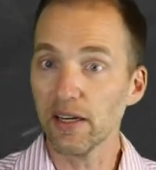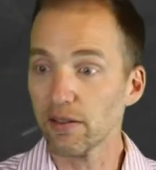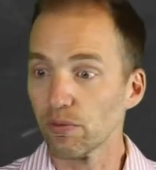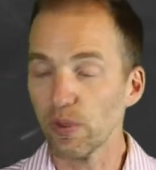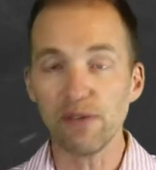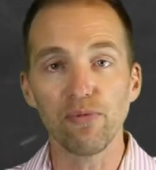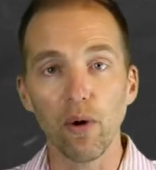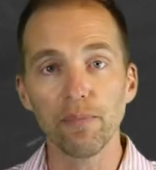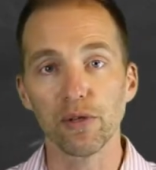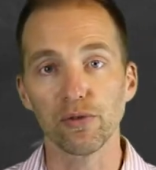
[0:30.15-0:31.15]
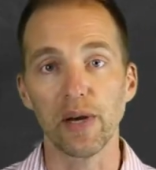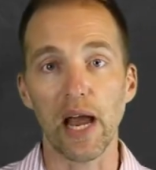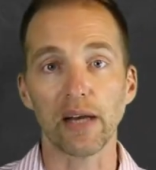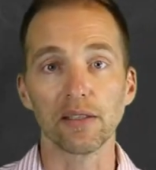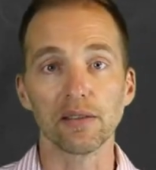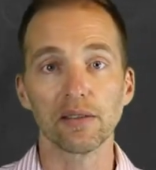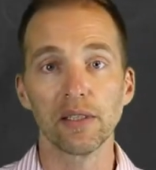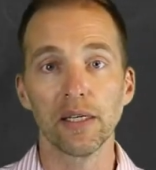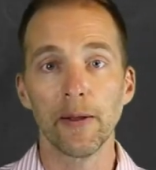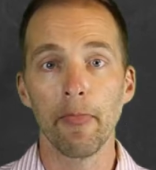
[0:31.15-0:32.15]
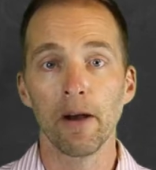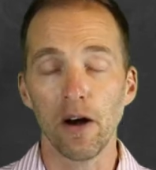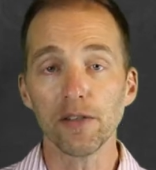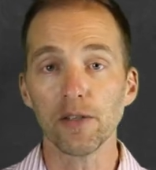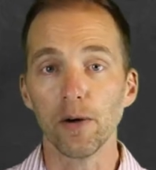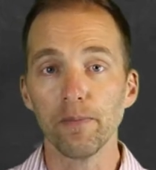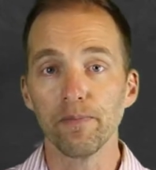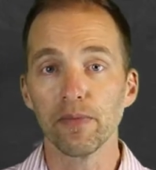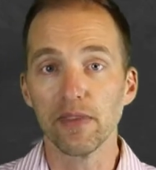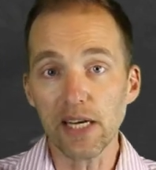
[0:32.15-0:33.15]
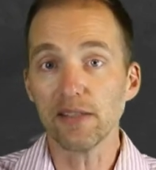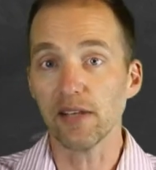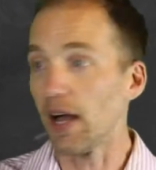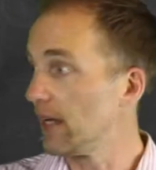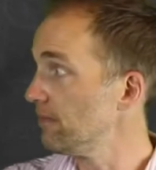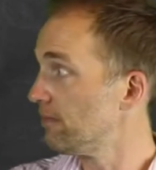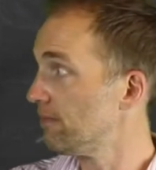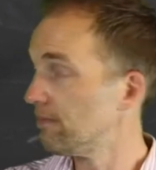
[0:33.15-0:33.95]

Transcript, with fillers: and reform those reactants. Also, this sign